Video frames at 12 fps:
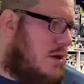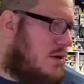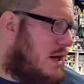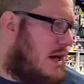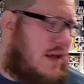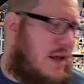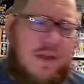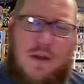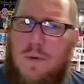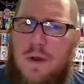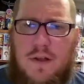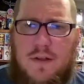and I think
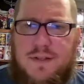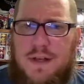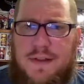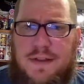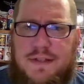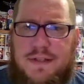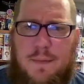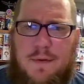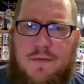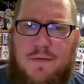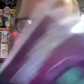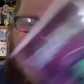we all saw this coming
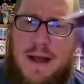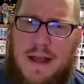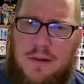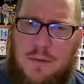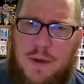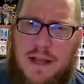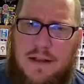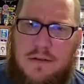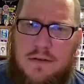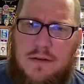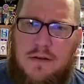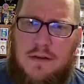from a mile away.
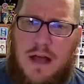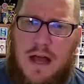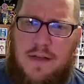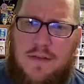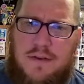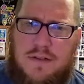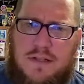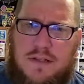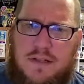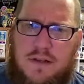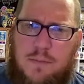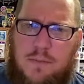There's this
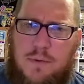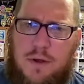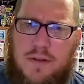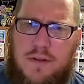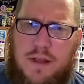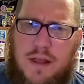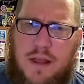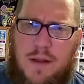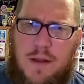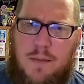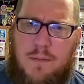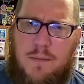little book
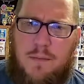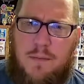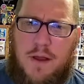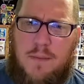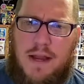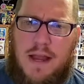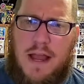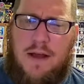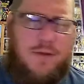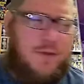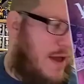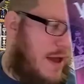coming
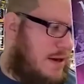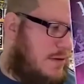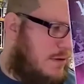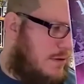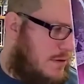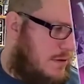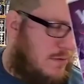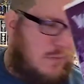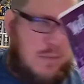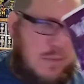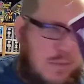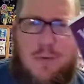out that
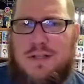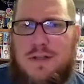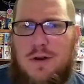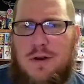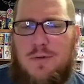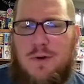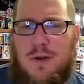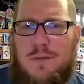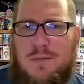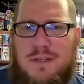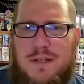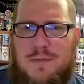my boy Stoney
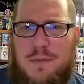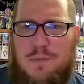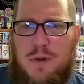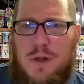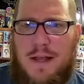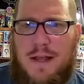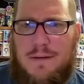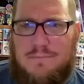Williams has been plugging